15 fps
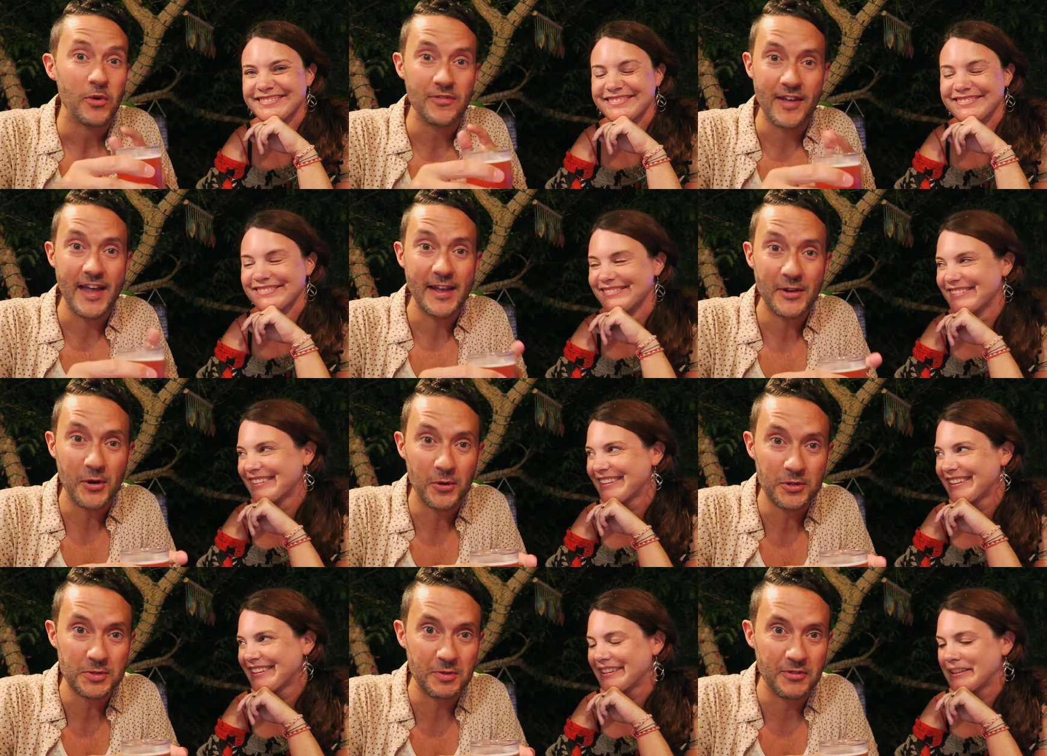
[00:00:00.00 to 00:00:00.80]
Speaker 1: We've had
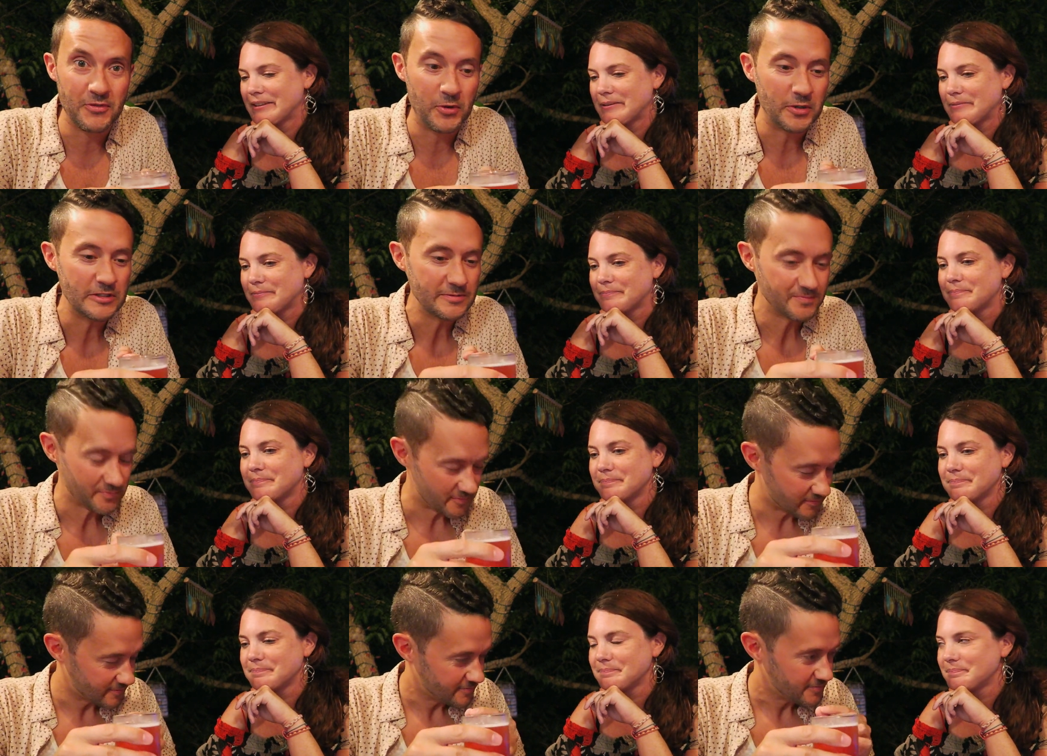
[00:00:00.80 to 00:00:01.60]
Kolsch before,
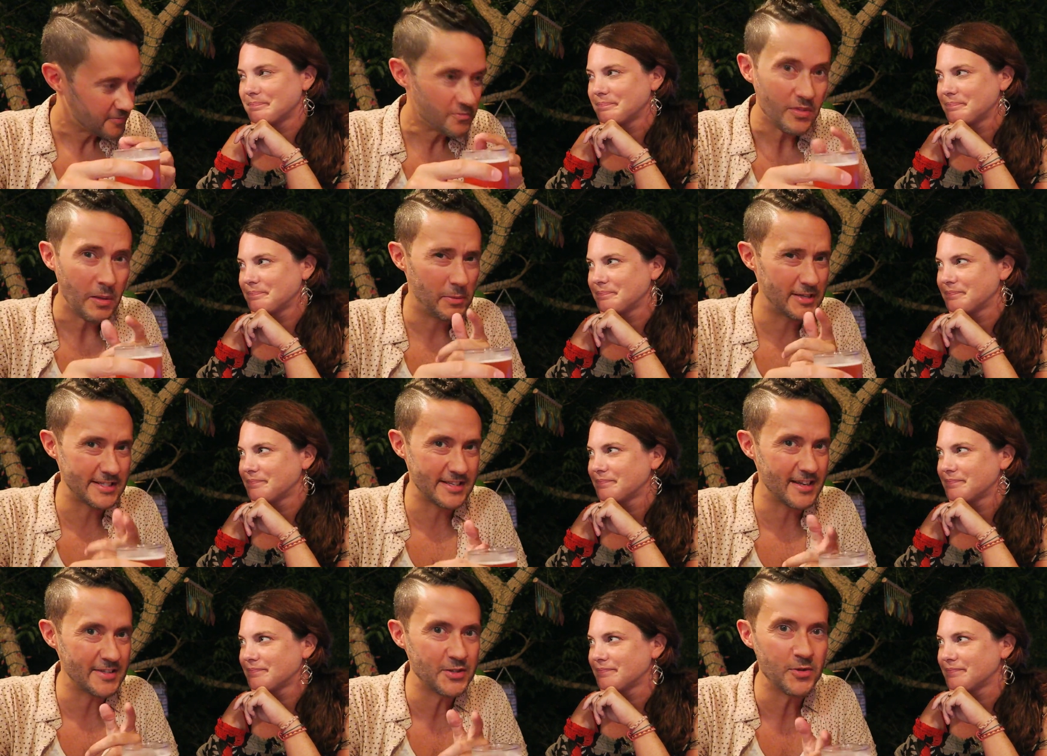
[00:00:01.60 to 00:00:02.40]
but it's
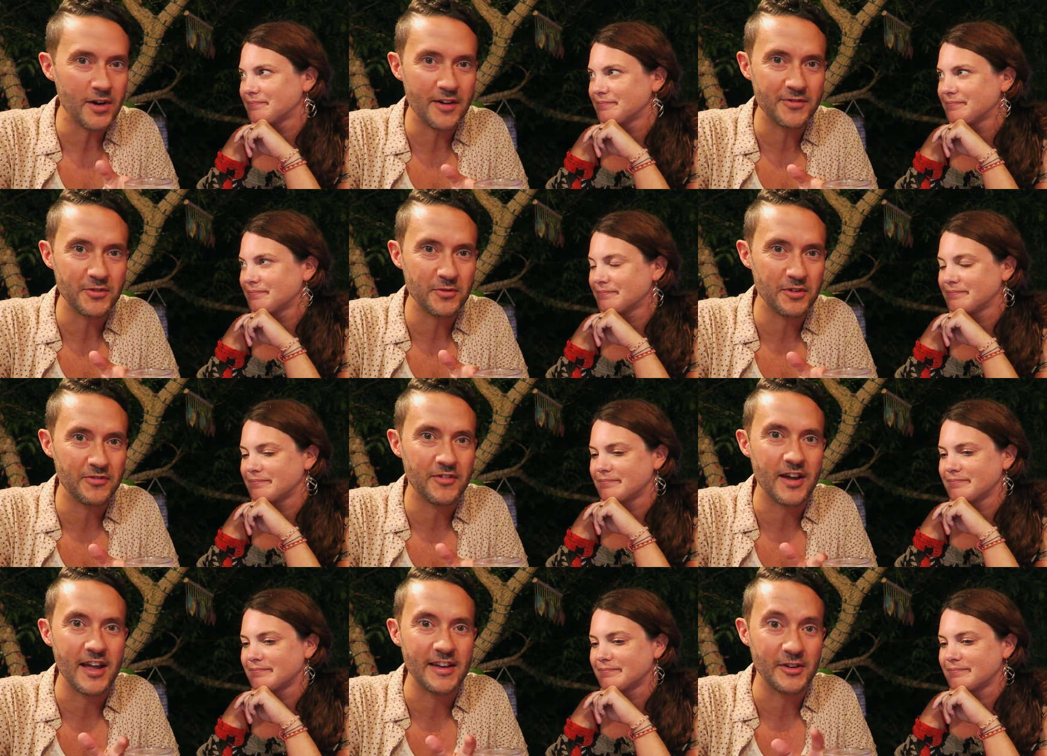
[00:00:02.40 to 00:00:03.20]
not too often we
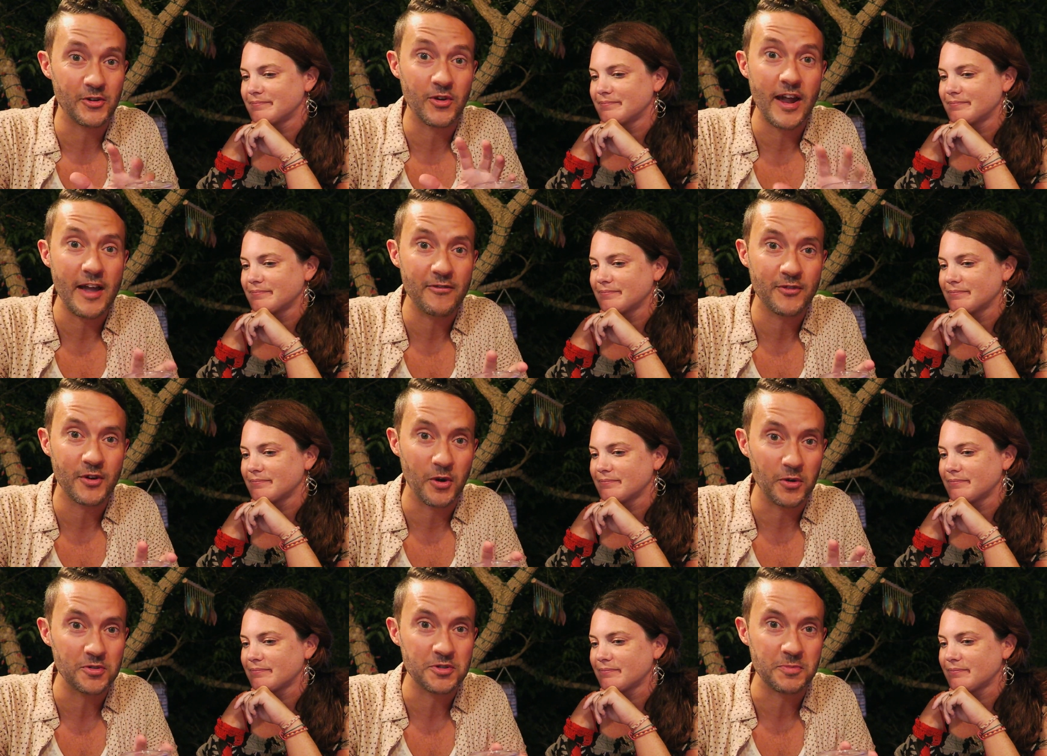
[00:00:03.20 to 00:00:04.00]
find craft
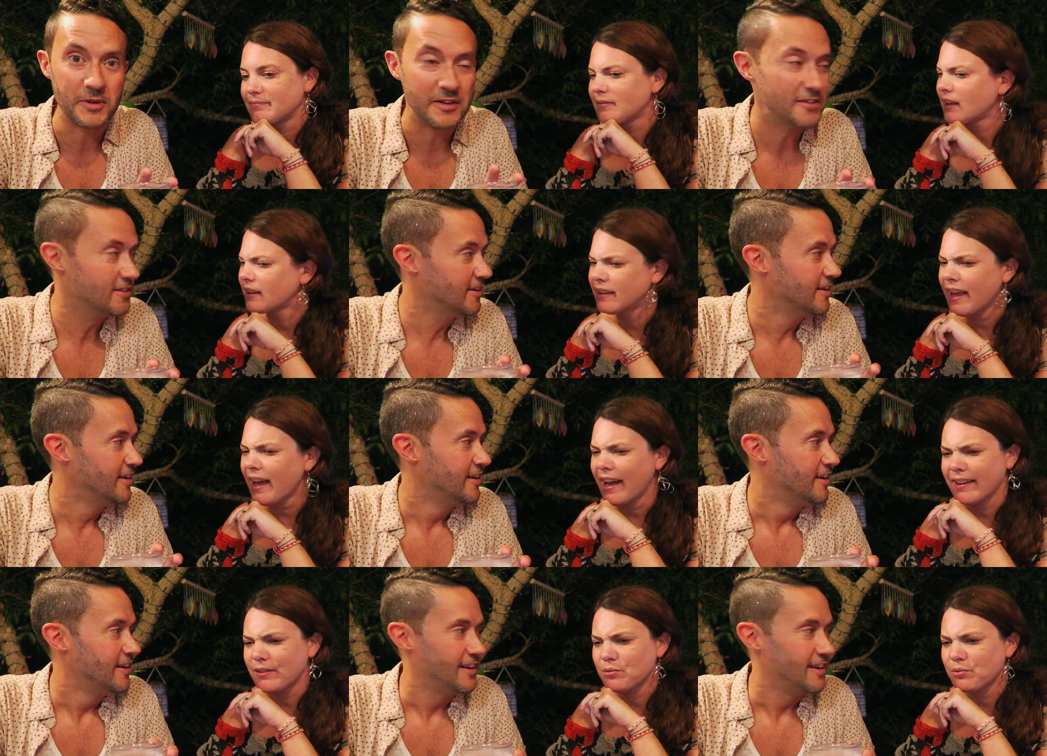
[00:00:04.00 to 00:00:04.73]
Kolsch beer. Yeah,